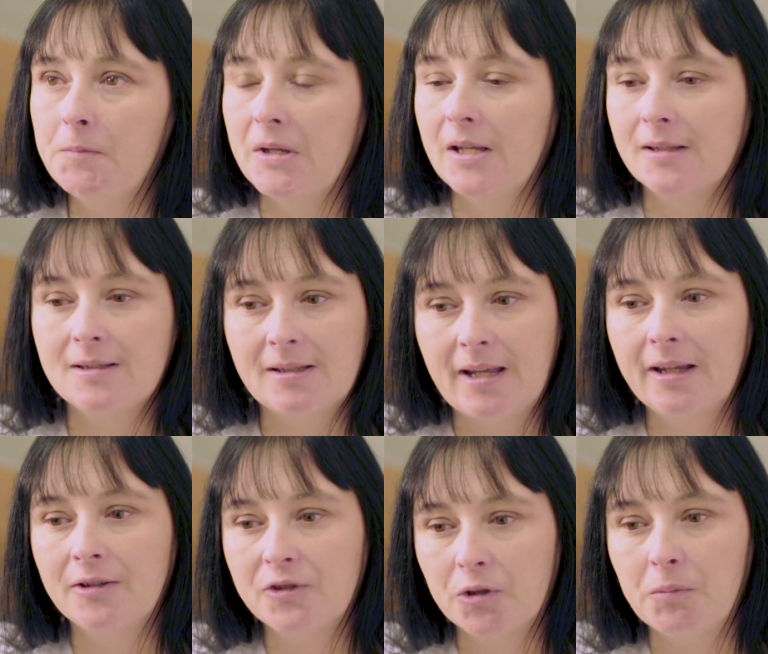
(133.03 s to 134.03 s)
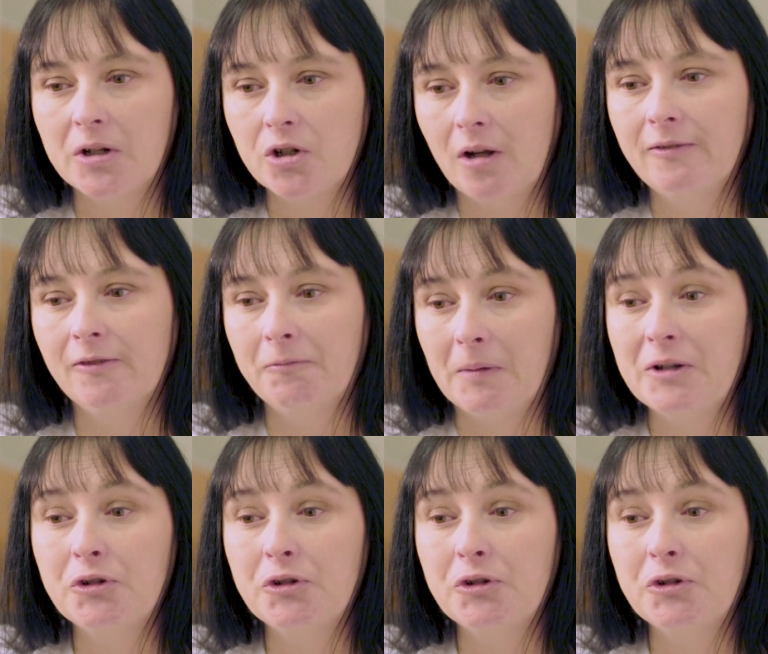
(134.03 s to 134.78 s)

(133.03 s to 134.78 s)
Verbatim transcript: because it's taken so much off of my